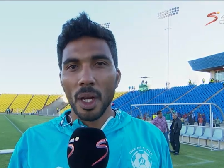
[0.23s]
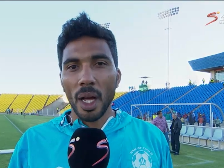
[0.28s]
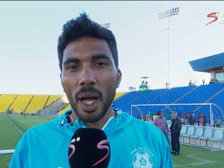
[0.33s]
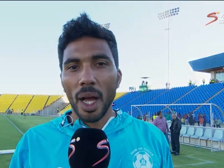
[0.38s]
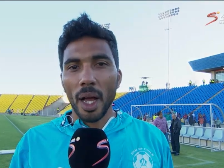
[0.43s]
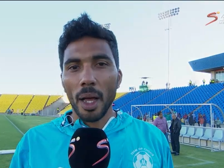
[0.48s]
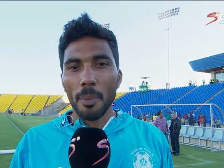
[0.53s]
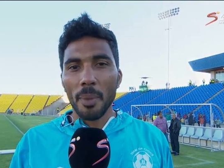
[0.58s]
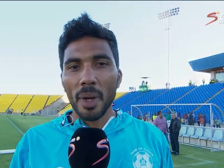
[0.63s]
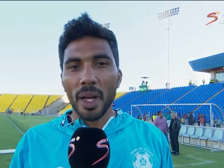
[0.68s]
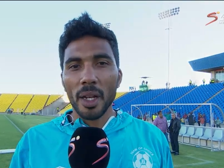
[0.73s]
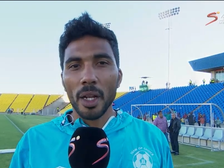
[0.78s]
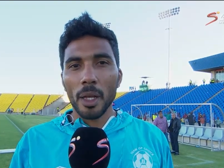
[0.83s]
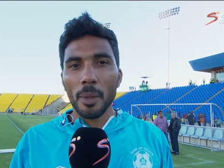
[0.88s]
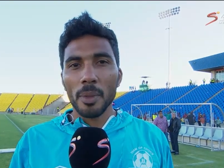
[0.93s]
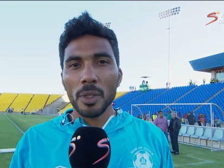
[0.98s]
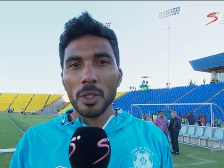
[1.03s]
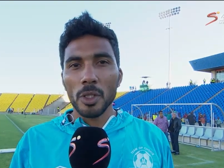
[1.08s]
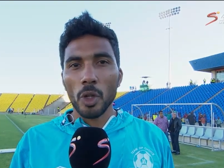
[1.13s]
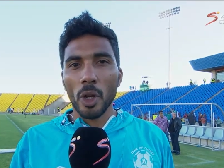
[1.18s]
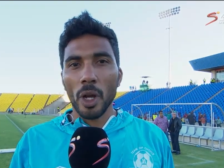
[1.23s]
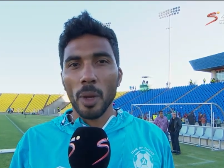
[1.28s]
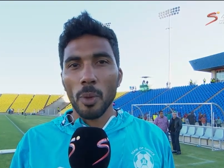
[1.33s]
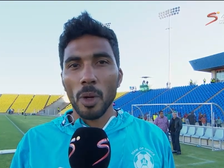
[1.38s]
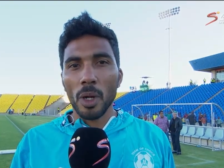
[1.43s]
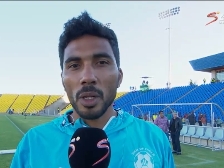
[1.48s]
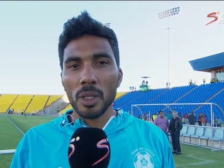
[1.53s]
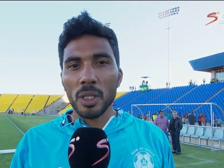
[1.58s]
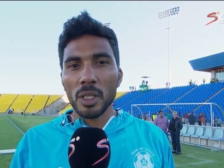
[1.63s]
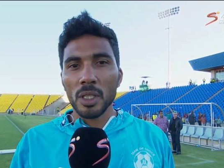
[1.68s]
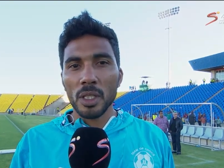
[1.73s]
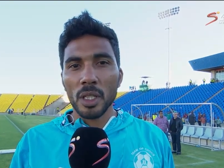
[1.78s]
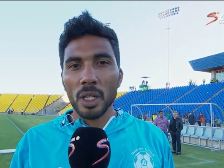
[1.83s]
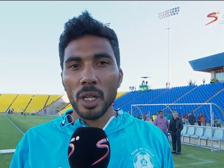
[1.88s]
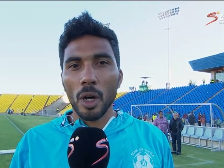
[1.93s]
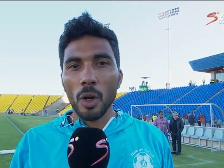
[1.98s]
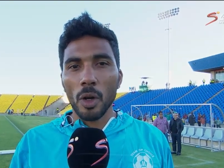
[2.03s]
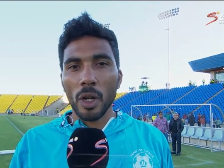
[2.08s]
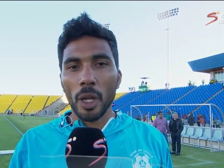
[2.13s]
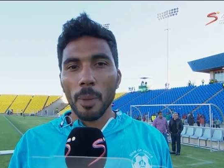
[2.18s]
Hi, my name is Shu-Aib Walters, the
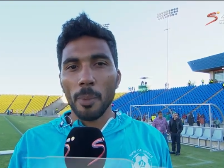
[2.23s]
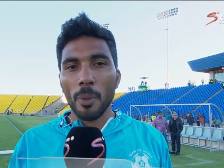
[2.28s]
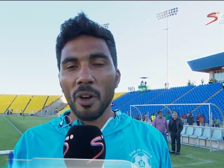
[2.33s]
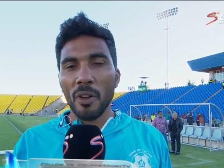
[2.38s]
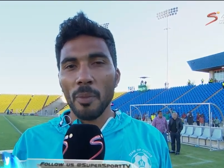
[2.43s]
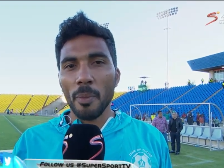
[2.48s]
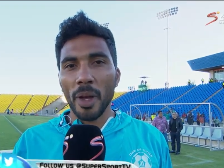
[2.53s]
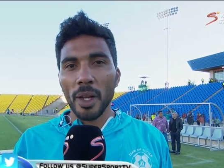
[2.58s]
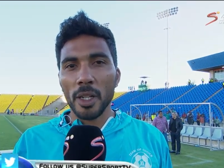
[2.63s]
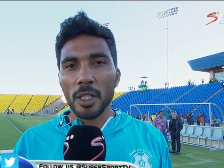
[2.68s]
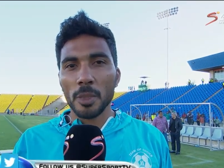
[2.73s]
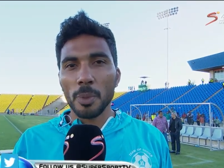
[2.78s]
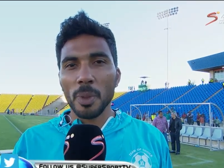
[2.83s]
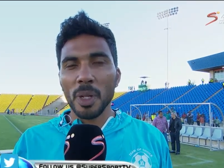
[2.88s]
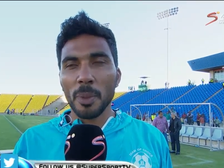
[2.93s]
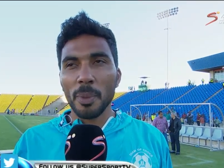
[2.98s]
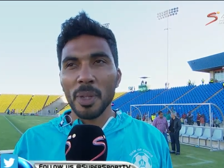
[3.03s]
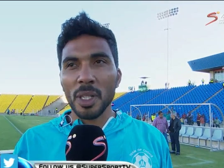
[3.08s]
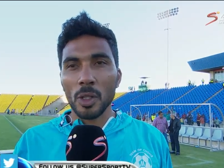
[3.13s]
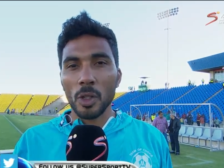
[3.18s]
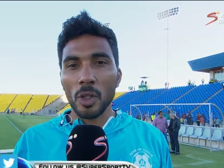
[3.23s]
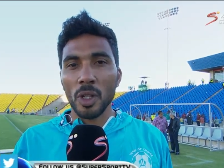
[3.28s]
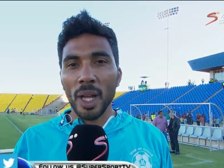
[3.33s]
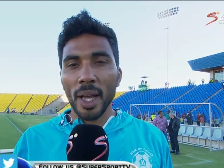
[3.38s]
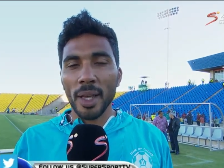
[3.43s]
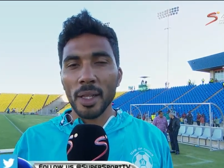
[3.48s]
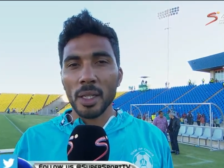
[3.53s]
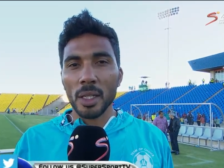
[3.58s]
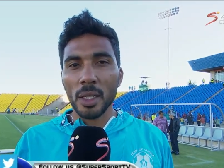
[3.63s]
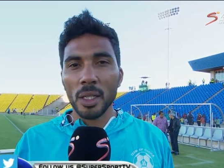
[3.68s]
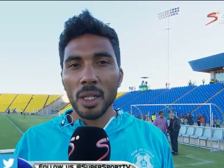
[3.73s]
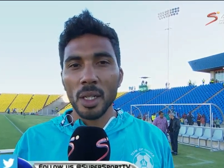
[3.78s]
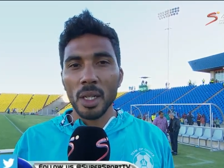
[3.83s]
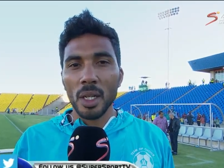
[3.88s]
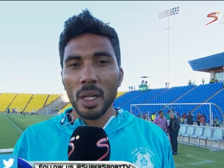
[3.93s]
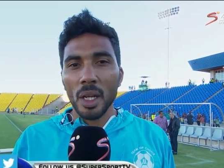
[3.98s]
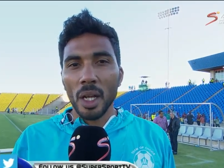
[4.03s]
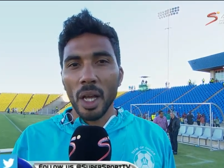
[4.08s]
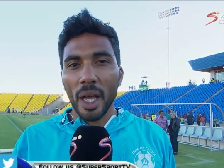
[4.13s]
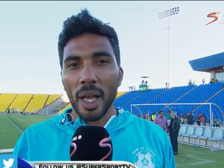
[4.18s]
goalkeeper of Maritzburg United,
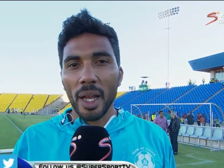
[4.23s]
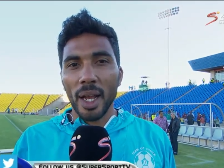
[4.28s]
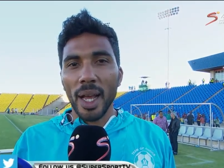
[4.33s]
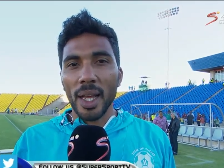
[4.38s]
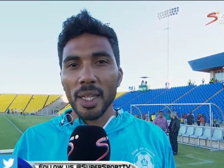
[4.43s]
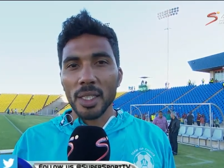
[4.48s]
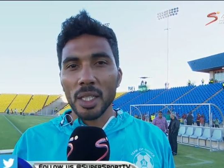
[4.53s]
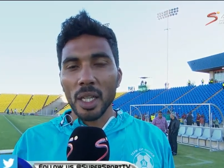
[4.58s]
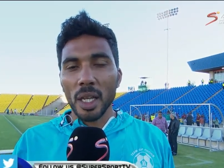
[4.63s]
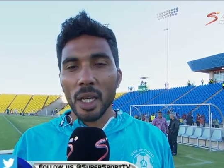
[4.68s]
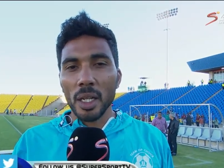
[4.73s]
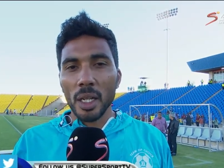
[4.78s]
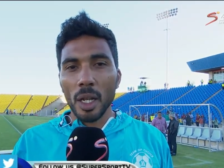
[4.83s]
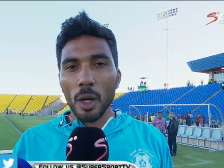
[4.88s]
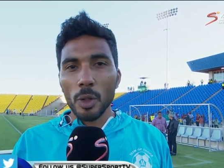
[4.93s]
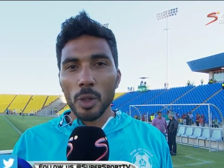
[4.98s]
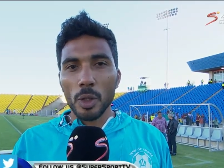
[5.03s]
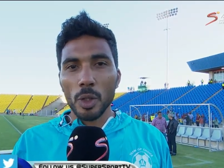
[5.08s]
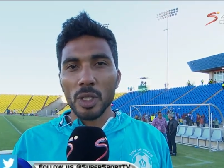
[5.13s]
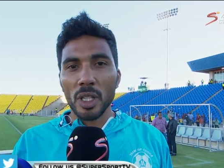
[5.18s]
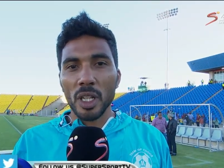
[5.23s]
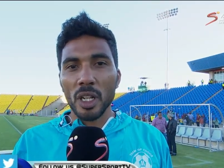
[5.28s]
and I say no to